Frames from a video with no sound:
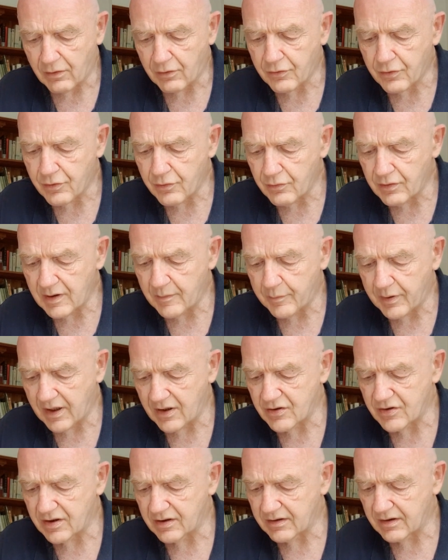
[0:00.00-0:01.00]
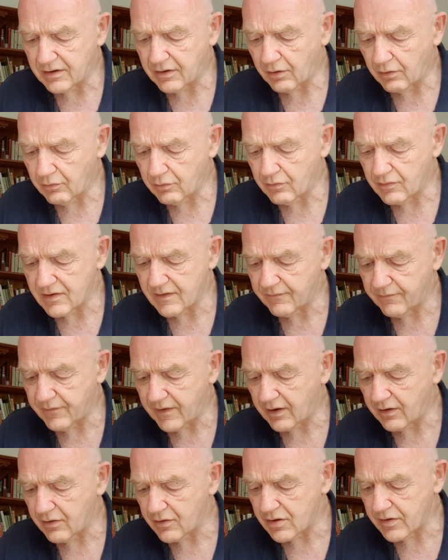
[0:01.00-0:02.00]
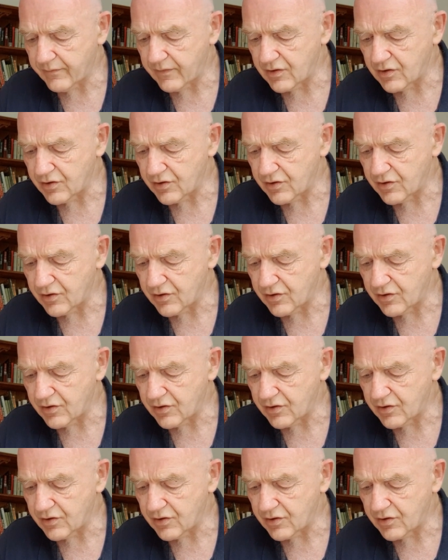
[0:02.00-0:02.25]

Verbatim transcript: cruelly pinching the toes and fingers of his